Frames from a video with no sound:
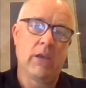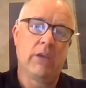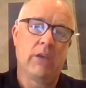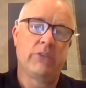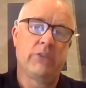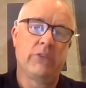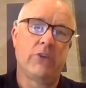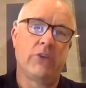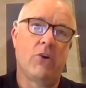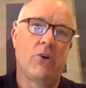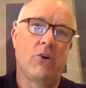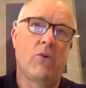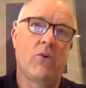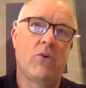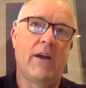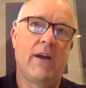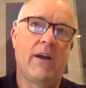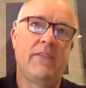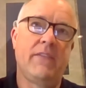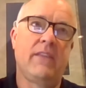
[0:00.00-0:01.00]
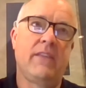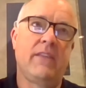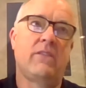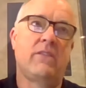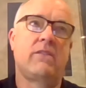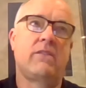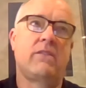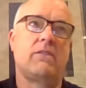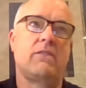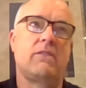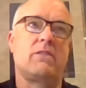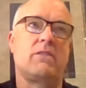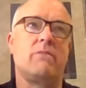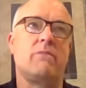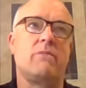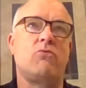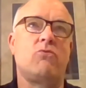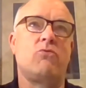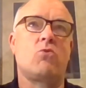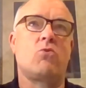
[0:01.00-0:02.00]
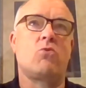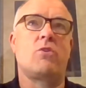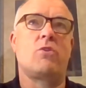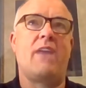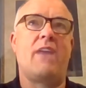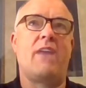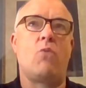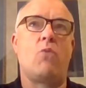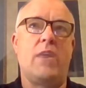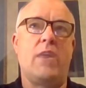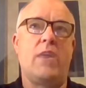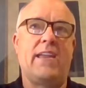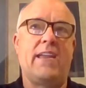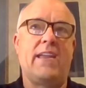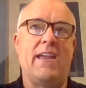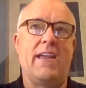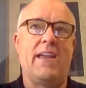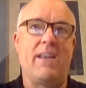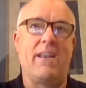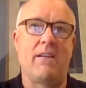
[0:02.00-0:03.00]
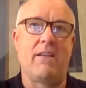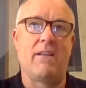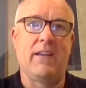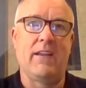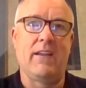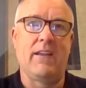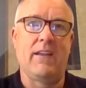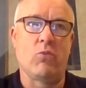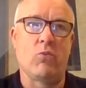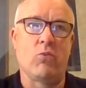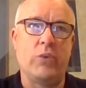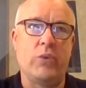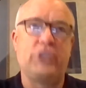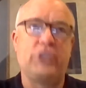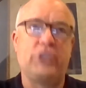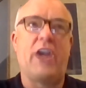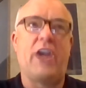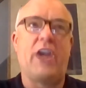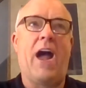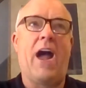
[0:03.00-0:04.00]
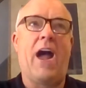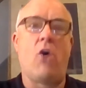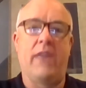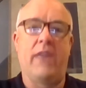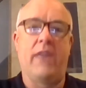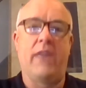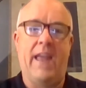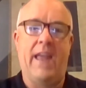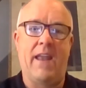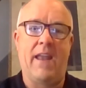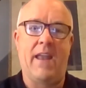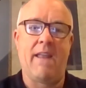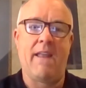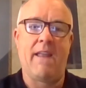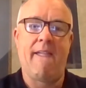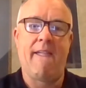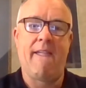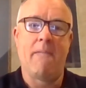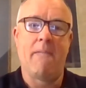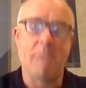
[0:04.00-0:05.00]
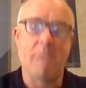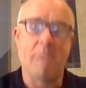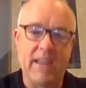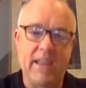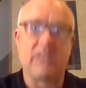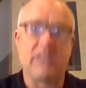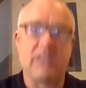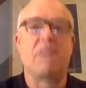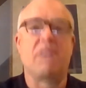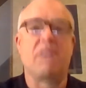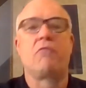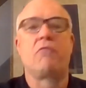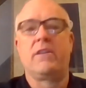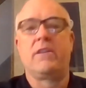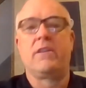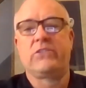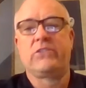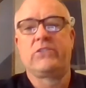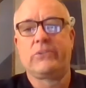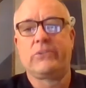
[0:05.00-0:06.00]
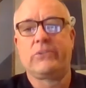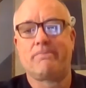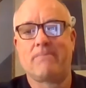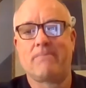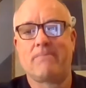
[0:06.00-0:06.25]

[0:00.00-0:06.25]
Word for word: So I think the more that we can reach out and make a difference,